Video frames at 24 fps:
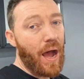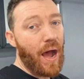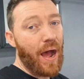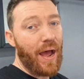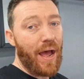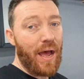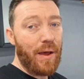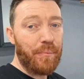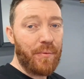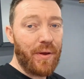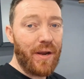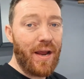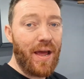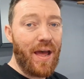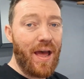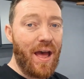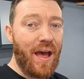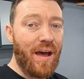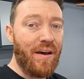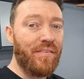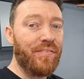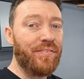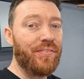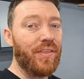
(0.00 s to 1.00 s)
I am gonna
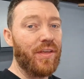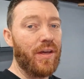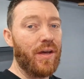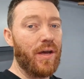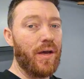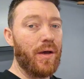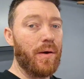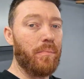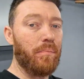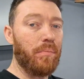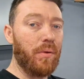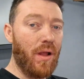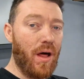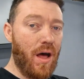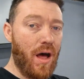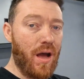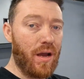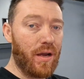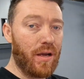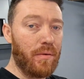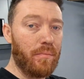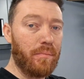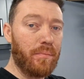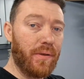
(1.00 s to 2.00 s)
have the
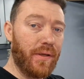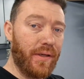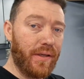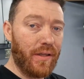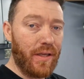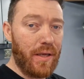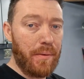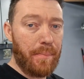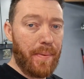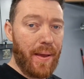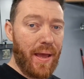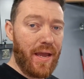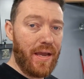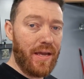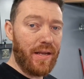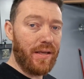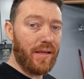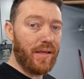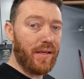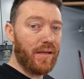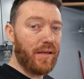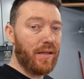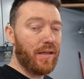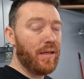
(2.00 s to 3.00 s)
block completely
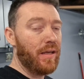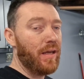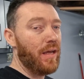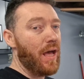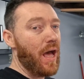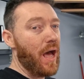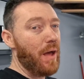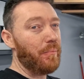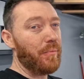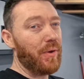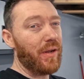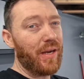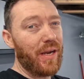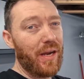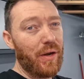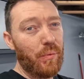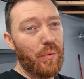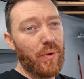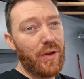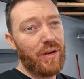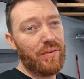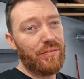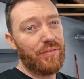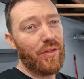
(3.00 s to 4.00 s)
painted. I'm gonna get
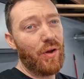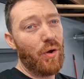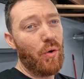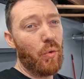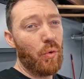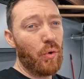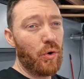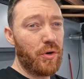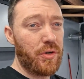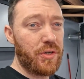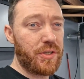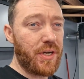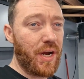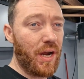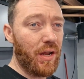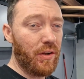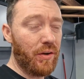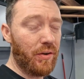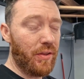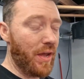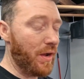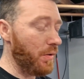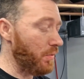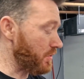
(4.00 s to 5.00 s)
rid of the orange
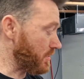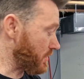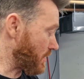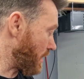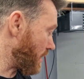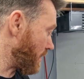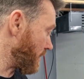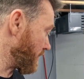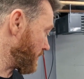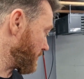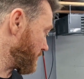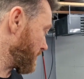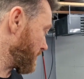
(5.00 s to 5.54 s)
color that was on it,